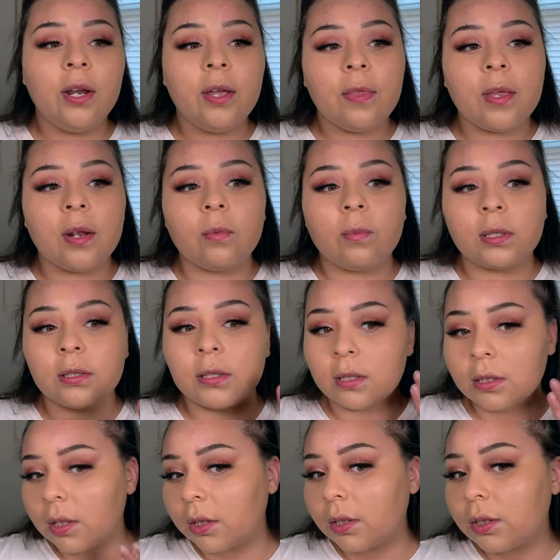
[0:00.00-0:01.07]
than once it
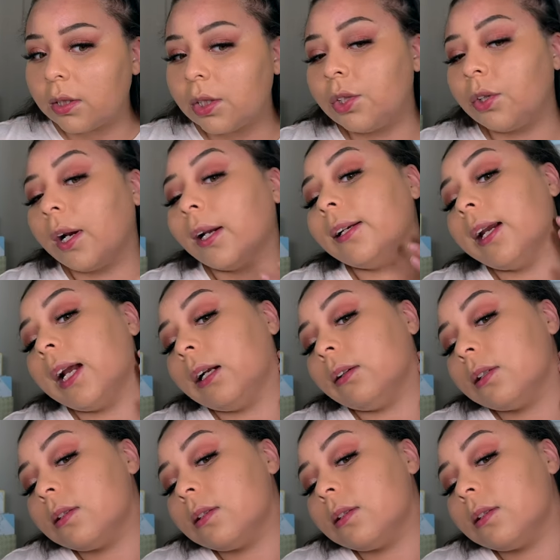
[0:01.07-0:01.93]
starts to dry down.